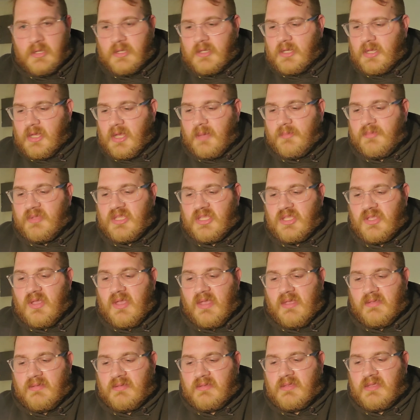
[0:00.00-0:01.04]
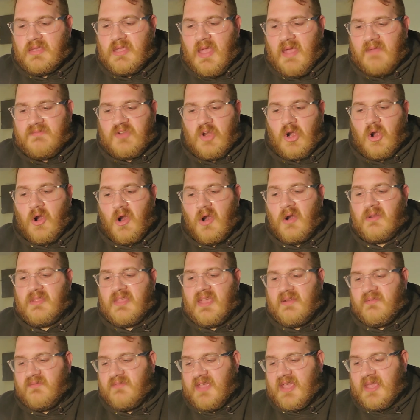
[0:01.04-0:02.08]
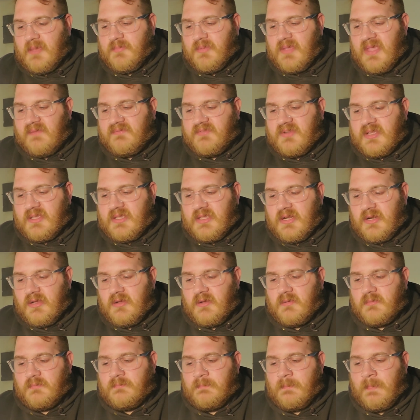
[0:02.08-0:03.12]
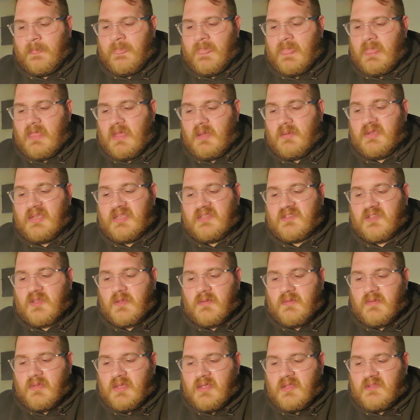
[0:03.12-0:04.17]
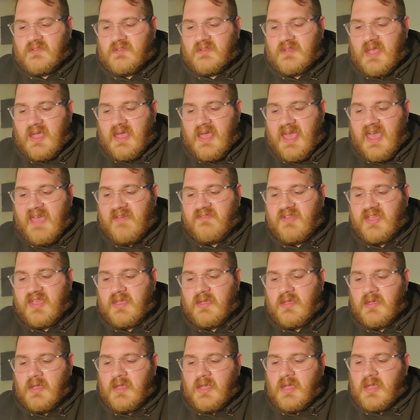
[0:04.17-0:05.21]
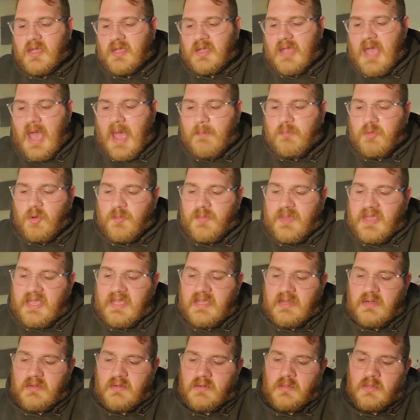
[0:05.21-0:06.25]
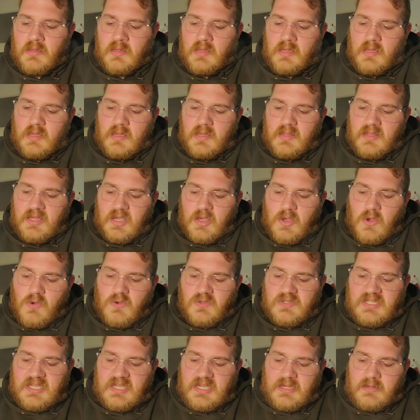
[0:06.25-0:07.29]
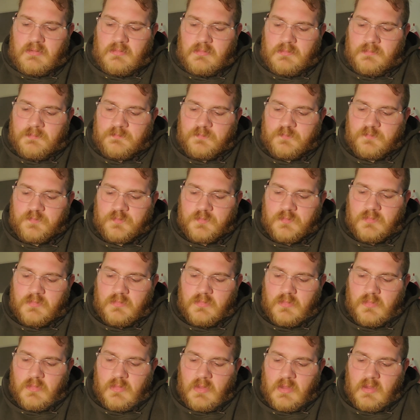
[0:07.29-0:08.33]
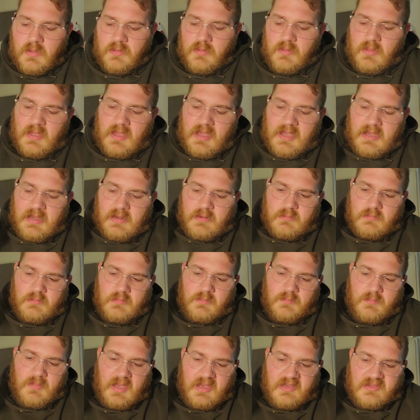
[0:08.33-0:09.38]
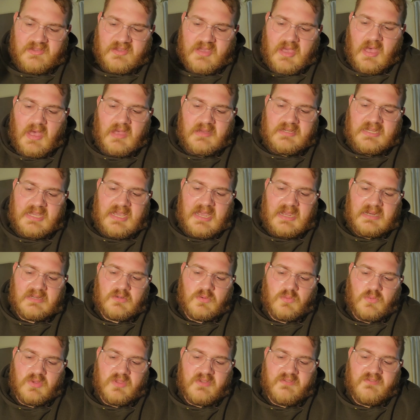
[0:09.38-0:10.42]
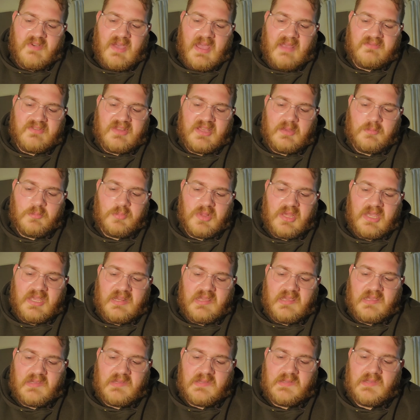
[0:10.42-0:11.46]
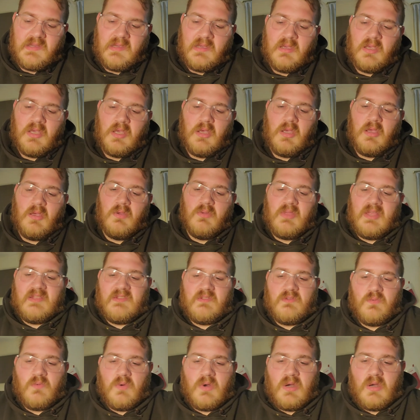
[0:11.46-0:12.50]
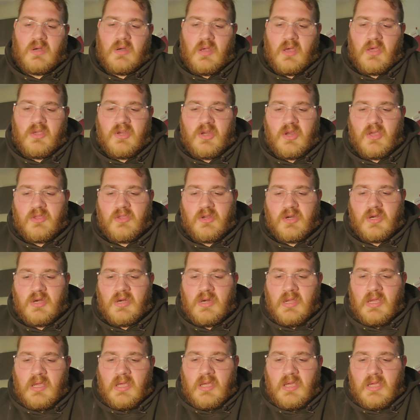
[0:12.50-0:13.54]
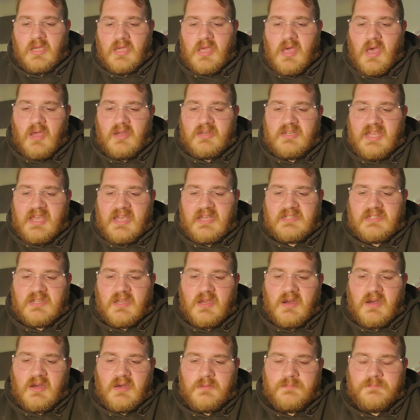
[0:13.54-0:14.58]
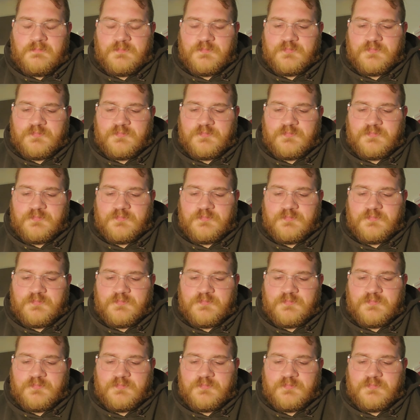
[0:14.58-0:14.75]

I mean, you have to earn that vape. You have to, I mean, it's a heavy copper pin that goes in and makes contact where the 510 plate is. That's where all your other contacts are